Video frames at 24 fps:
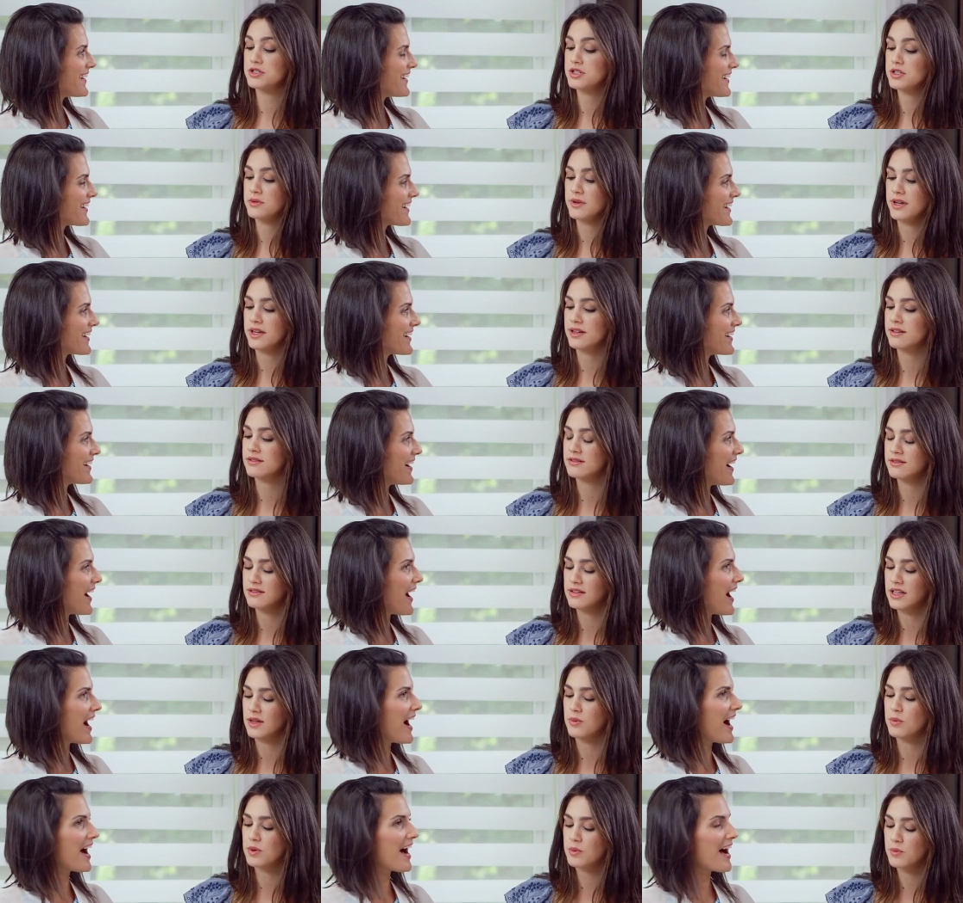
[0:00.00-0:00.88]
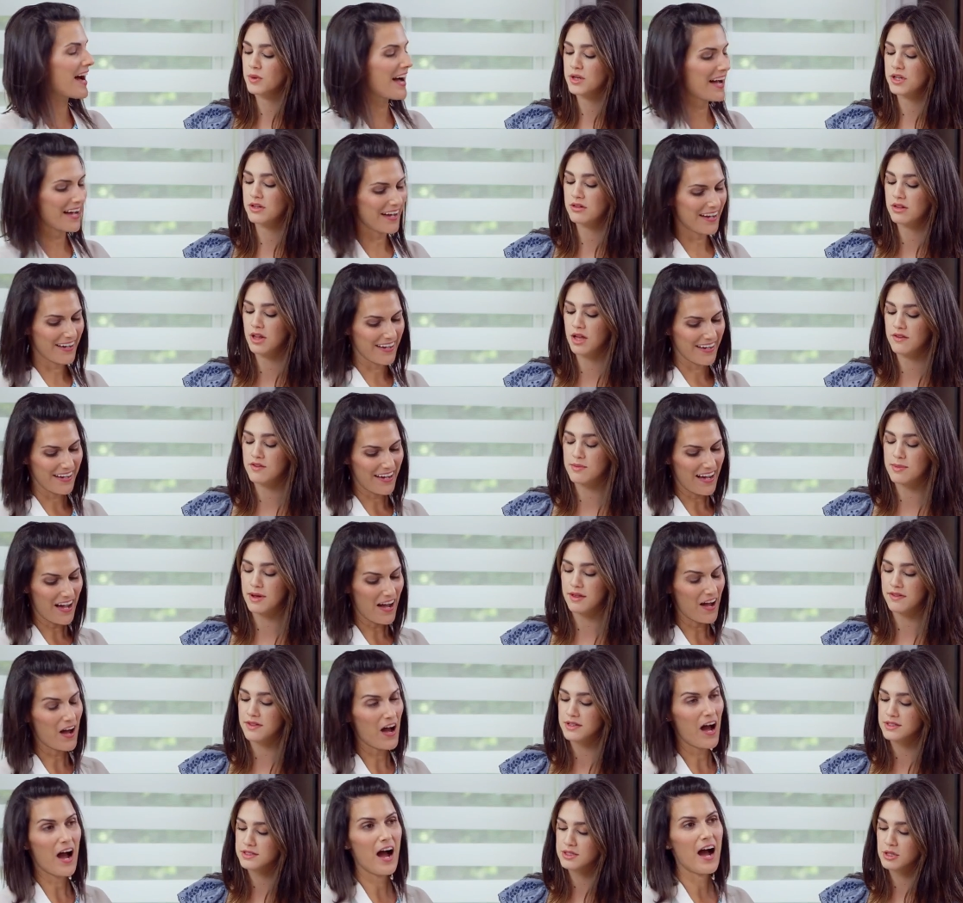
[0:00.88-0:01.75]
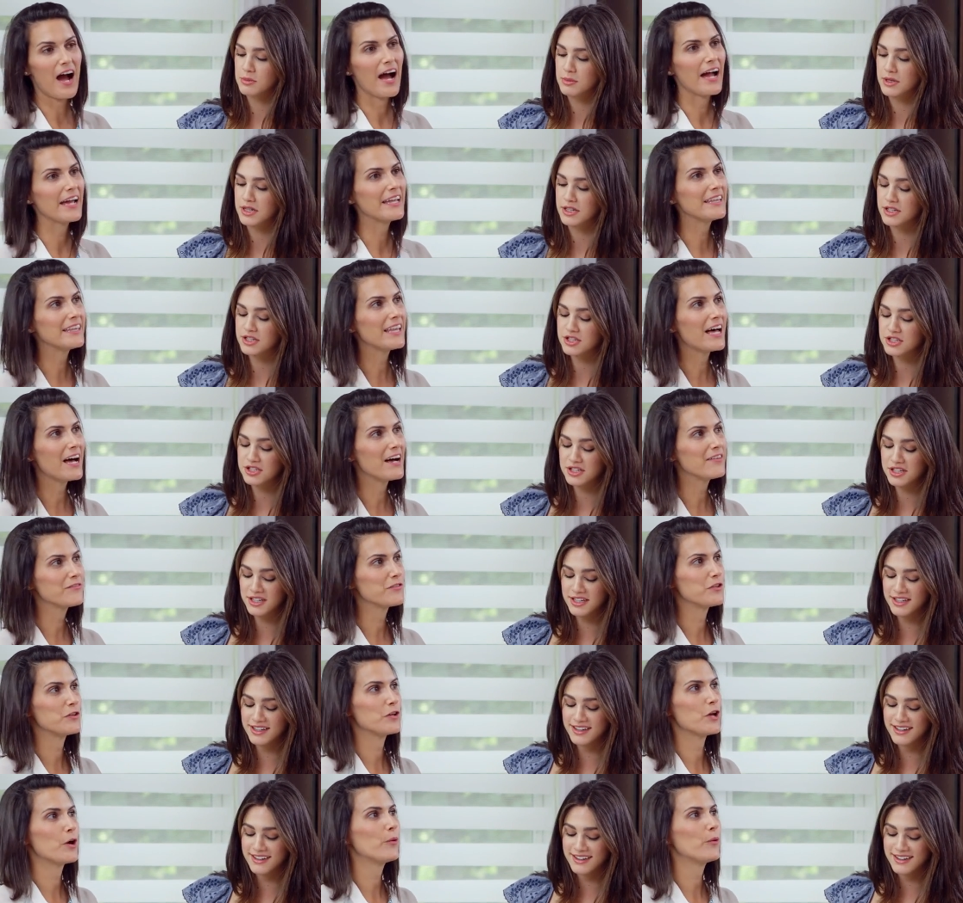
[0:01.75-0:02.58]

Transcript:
Speaker 1: you're doing? Like, what, what do you love about this? So I love, you